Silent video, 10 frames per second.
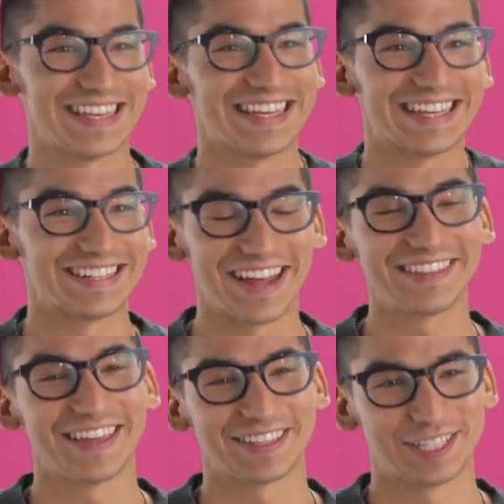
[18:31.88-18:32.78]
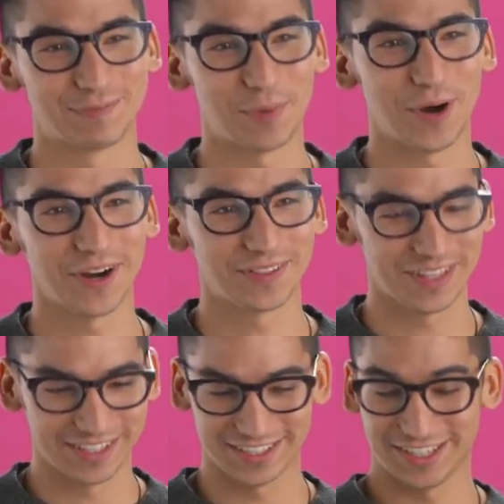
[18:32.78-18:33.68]
ignite that spark
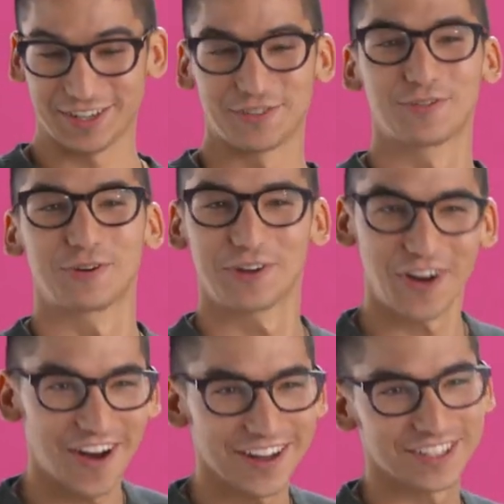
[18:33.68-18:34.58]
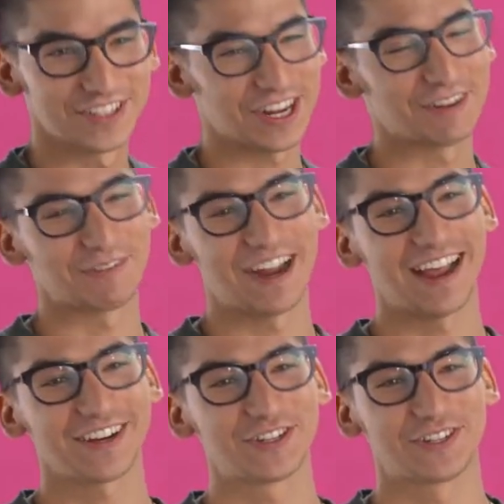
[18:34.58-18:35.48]
that is going to cause a chain
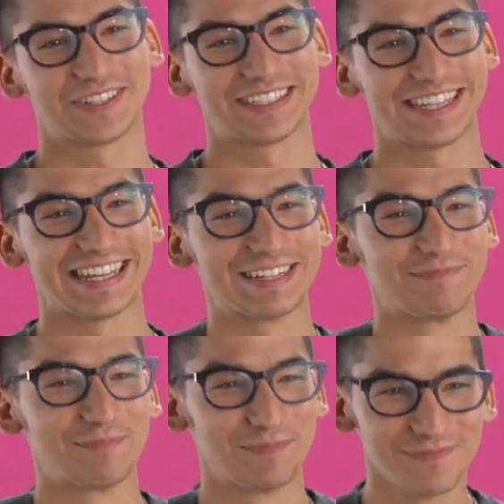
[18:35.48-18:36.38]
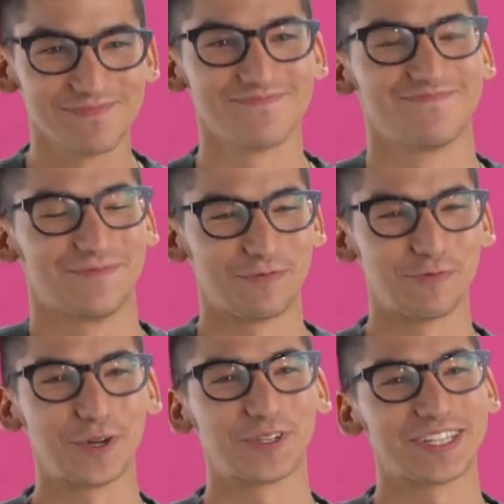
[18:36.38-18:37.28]
reaction and
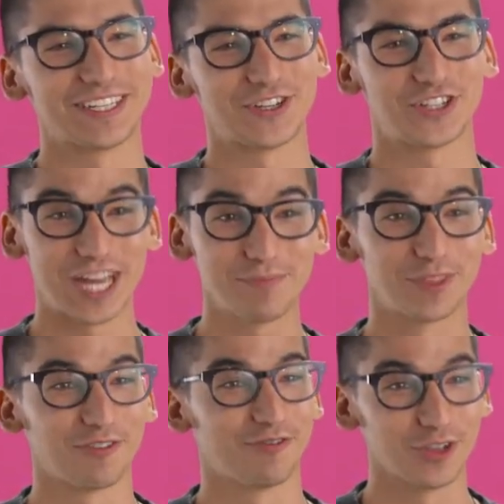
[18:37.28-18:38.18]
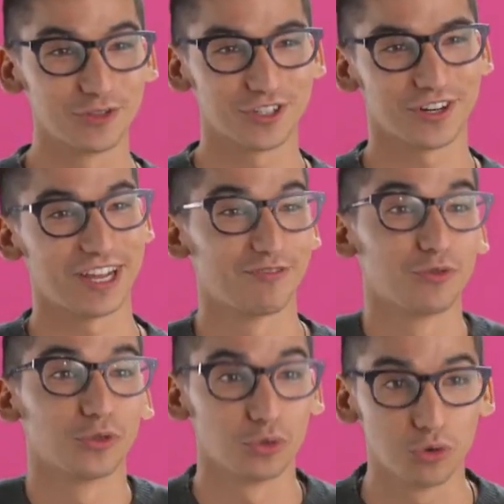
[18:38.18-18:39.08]
really shape the future, el
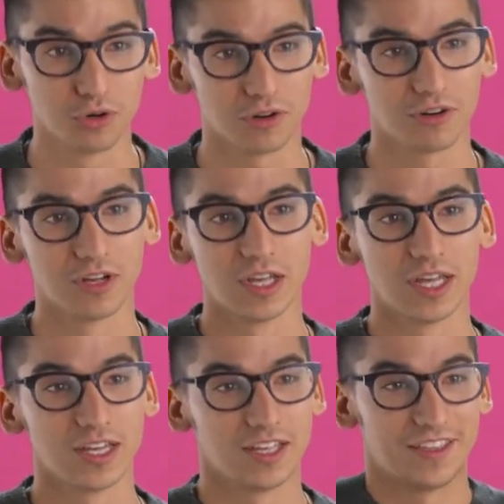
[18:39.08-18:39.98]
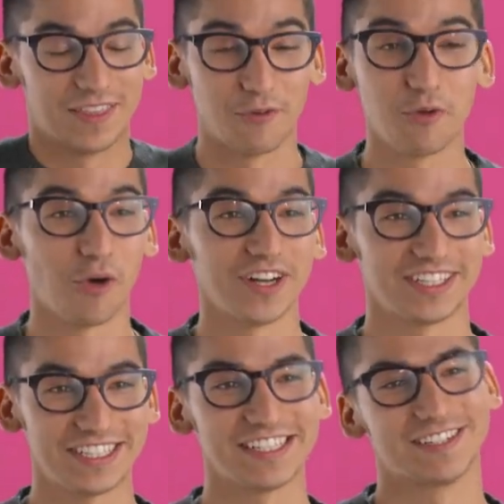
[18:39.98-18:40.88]
futuro, that we want to
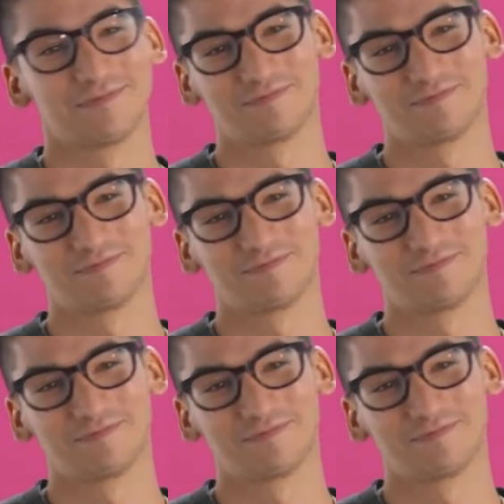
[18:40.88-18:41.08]
see.